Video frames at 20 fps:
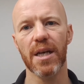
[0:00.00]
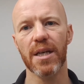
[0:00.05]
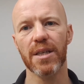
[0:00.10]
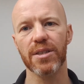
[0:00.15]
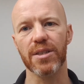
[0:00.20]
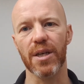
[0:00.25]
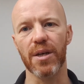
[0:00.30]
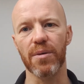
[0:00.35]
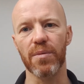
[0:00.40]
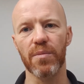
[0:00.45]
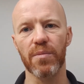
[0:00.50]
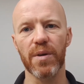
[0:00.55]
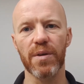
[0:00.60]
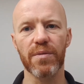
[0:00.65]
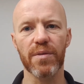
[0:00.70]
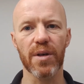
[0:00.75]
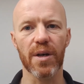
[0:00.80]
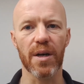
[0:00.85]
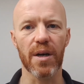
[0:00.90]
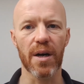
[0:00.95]
So we've
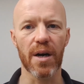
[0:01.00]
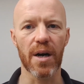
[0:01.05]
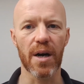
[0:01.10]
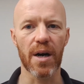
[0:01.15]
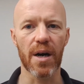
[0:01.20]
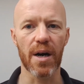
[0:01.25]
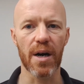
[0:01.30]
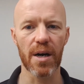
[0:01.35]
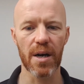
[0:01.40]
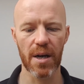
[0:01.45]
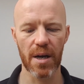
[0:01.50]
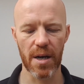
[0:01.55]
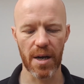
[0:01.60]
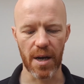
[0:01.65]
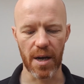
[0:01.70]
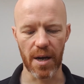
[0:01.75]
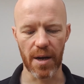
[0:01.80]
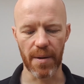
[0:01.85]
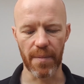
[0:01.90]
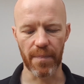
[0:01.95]
got our
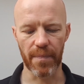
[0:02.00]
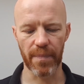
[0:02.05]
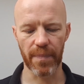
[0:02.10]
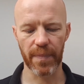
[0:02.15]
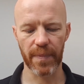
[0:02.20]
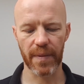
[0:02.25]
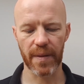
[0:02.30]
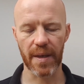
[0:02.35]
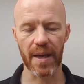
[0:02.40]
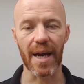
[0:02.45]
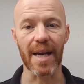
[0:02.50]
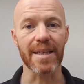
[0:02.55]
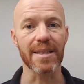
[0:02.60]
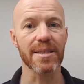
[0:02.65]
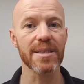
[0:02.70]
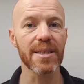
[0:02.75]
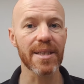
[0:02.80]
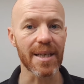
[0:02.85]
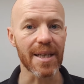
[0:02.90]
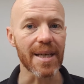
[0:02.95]

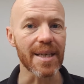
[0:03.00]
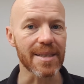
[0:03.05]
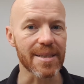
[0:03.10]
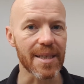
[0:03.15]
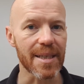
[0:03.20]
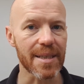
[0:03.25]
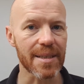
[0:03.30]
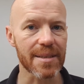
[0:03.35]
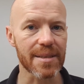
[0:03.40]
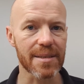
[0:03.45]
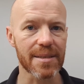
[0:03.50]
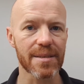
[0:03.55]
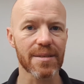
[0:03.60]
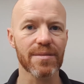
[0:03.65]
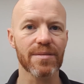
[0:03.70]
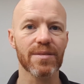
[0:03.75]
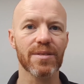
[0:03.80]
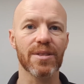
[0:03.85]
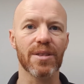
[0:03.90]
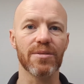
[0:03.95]
anxiolytics,
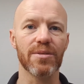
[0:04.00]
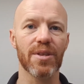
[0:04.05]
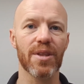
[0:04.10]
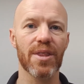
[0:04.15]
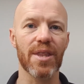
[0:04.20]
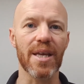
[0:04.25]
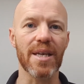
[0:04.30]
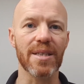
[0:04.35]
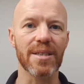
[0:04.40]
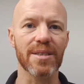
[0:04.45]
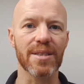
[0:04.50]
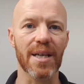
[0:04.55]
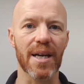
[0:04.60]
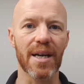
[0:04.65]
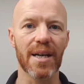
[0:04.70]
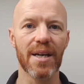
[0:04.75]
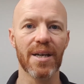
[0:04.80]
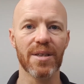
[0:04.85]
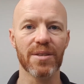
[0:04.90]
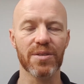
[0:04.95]
so things
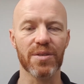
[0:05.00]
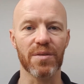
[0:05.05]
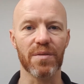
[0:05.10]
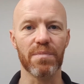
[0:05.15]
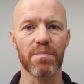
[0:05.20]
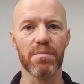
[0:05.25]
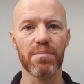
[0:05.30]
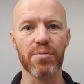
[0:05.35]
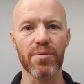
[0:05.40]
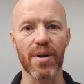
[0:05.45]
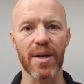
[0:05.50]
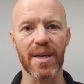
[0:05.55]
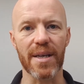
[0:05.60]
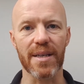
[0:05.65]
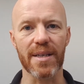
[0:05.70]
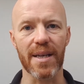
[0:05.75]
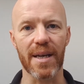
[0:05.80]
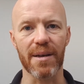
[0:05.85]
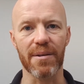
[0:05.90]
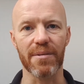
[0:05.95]
that sort of
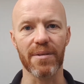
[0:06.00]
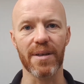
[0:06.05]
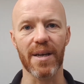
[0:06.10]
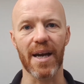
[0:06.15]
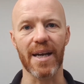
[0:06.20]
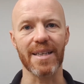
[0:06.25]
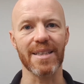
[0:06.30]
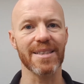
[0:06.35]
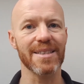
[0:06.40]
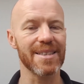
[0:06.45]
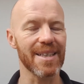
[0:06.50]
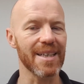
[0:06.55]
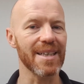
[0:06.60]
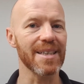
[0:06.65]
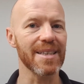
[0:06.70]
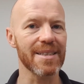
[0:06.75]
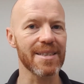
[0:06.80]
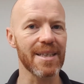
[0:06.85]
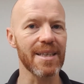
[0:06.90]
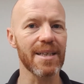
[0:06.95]
break down
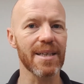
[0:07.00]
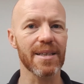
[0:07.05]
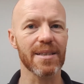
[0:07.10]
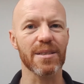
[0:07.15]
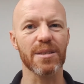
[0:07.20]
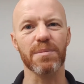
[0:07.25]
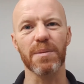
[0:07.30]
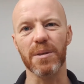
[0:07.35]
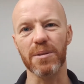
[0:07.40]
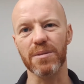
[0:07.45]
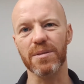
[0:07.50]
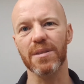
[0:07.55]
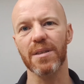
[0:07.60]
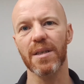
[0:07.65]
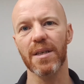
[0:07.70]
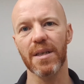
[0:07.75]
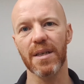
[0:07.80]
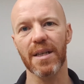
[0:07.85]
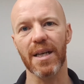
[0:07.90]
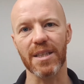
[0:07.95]
anxiety. I suppose
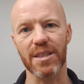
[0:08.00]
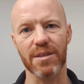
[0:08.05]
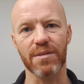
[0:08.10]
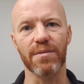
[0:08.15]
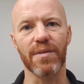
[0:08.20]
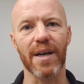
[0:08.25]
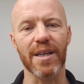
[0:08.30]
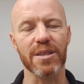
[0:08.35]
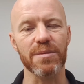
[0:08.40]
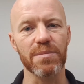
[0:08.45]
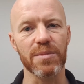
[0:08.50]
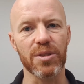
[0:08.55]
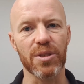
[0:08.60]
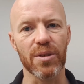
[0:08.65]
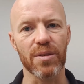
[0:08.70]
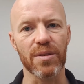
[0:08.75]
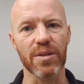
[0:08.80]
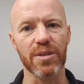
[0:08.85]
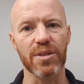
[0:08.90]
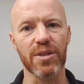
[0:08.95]
that's the vast
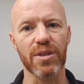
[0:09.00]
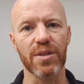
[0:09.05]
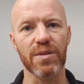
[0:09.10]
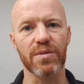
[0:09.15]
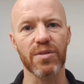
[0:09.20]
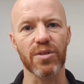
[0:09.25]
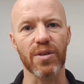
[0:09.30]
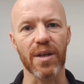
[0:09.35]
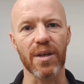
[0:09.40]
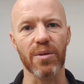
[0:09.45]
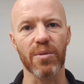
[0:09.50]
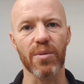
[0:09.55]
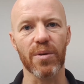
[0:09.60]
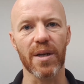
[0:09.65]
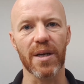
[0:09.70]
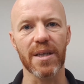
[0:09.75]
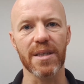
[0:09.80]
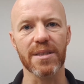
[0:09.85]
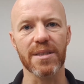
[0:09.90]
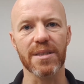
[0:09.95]
majority of
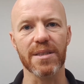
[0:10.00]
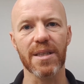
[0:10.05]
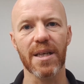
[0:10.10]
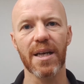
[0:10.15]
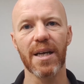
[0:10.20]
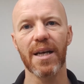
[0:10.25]
tranquillisers.